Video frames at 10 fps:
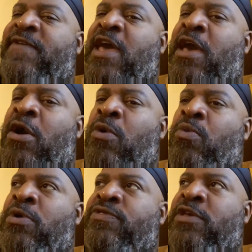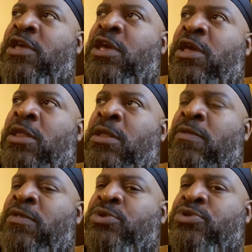found
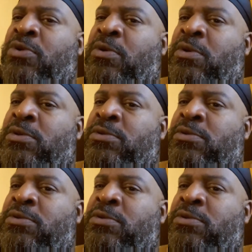within the source.